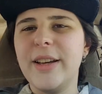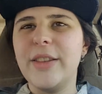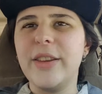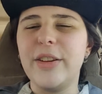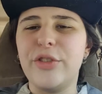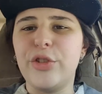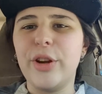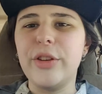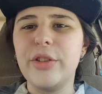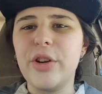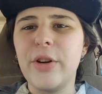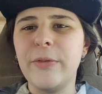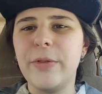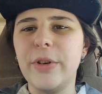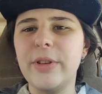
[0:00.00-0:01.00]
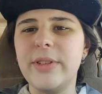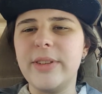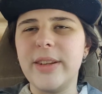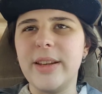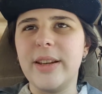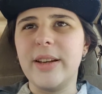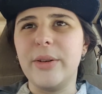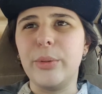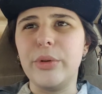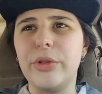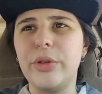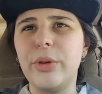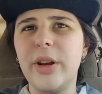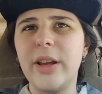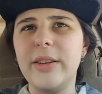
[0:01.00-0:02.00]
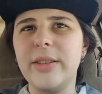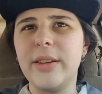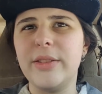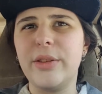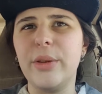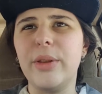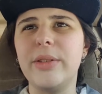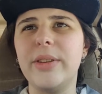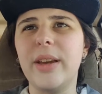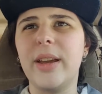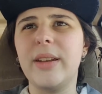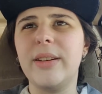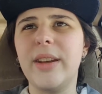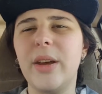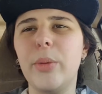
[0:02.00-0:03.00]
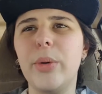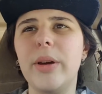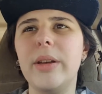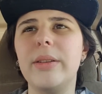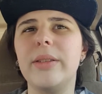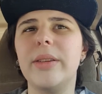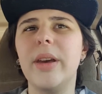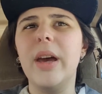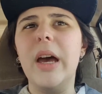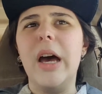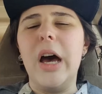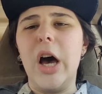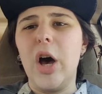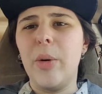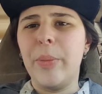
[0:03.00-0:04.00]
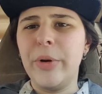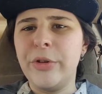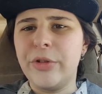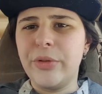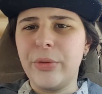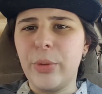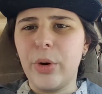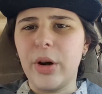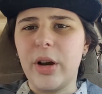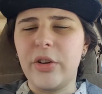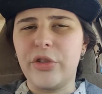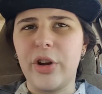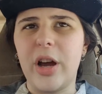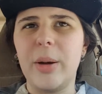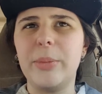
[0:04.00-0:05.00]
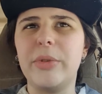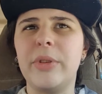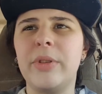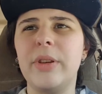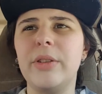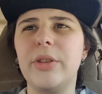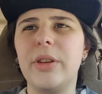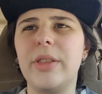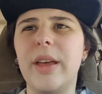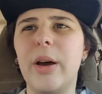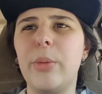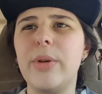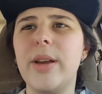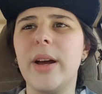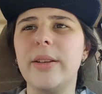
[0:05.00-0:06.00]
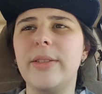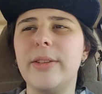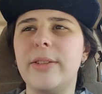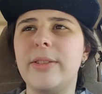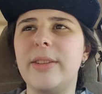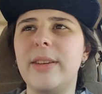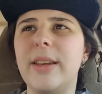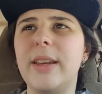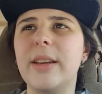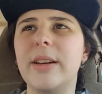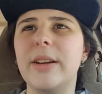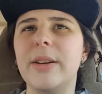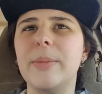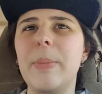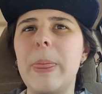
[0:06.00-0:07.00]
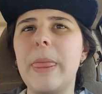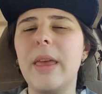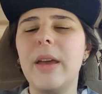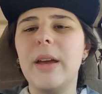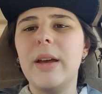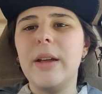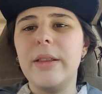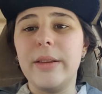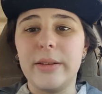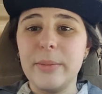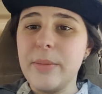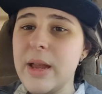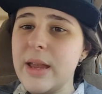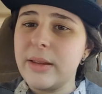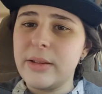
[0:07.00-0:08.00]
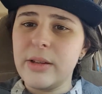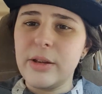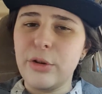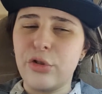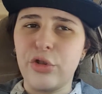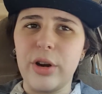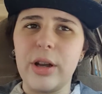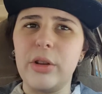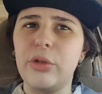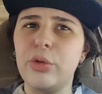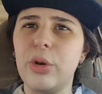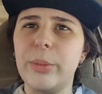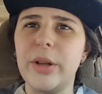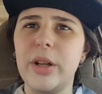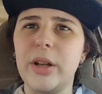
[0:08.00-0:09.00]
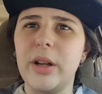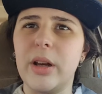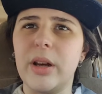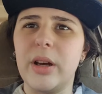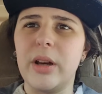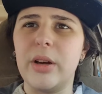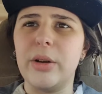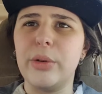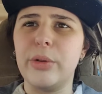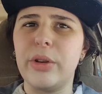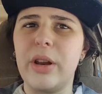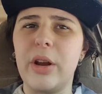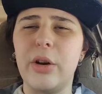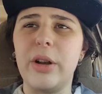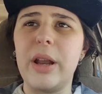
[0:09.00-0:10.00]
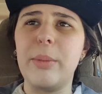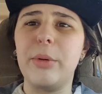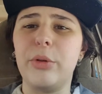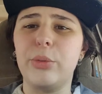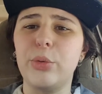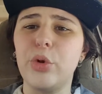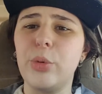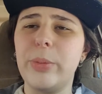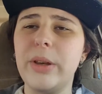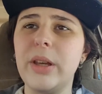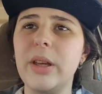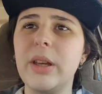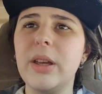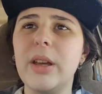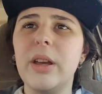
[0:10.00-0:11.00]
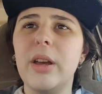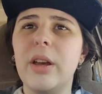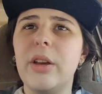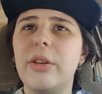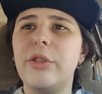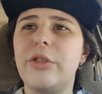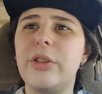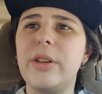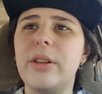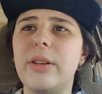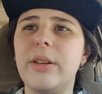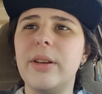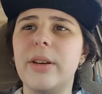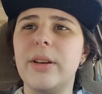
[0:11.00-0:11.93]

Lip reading: the Trans conference was 2 days, and so the second day was a bunch of workshops and things like that. We got to see this amazing trans woman her name is Ruby. She